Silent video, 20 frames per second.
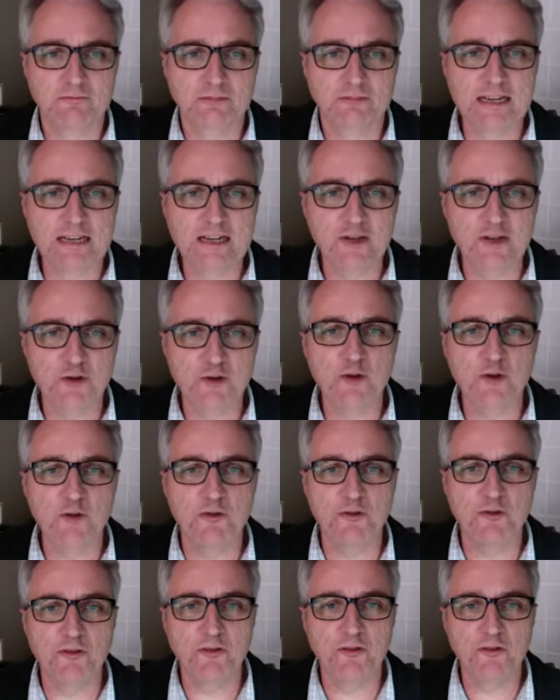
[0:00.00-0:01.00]
in
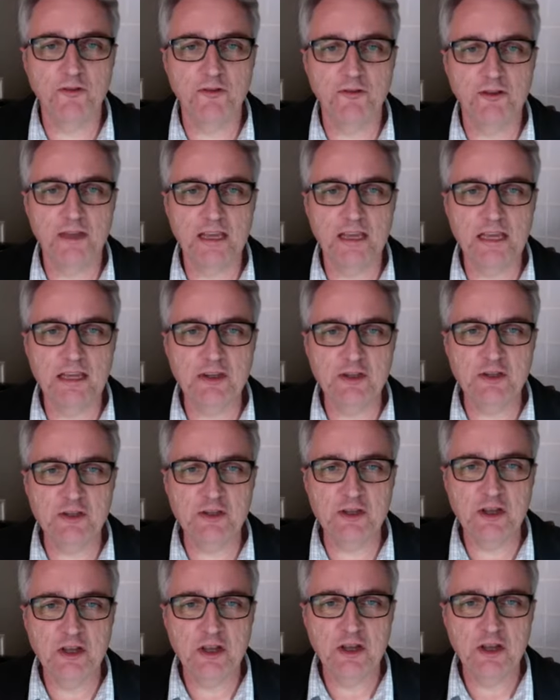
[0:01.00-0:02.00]
truth
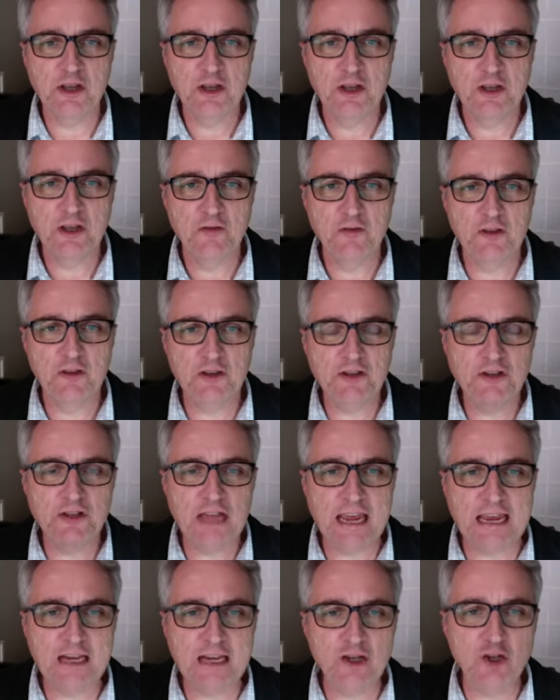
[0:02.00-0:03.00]
is this
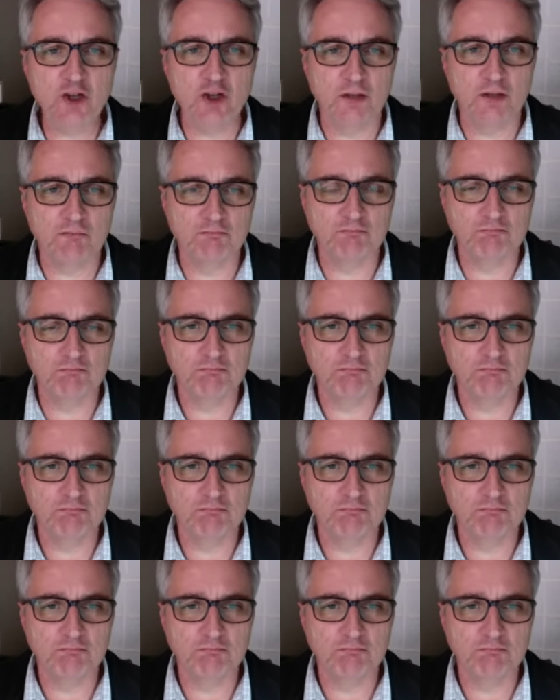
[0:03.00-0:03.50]
tension